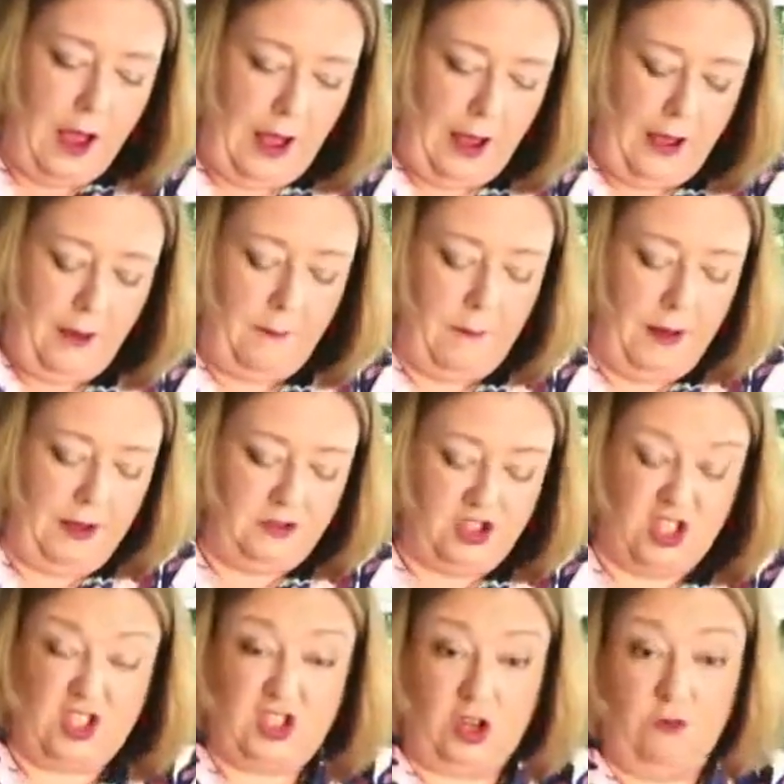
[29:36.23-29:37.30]
And
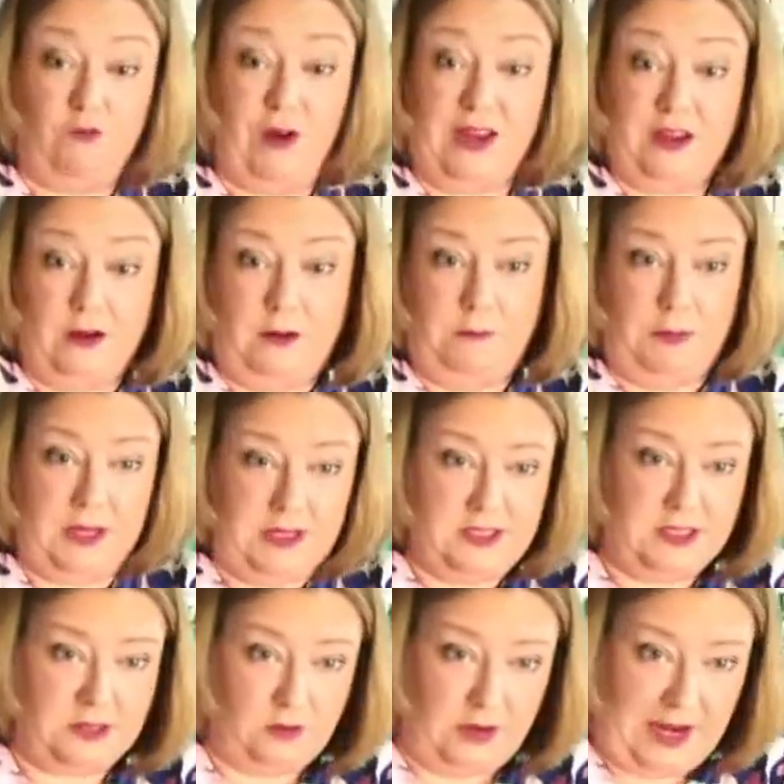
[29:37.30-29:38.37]
just regular
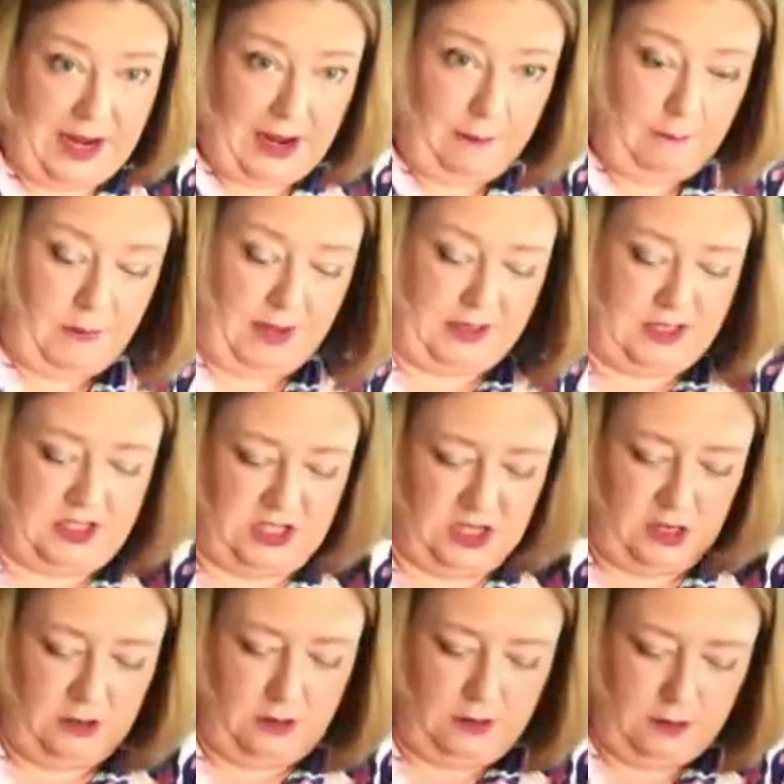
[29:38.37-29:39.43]
beaters on a hand
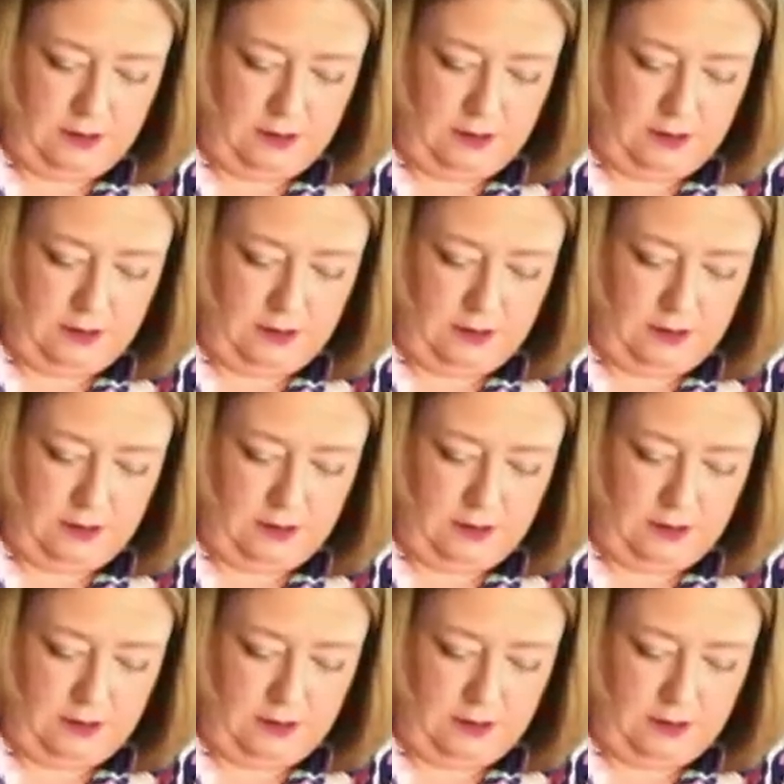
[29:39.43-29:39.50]
mixture.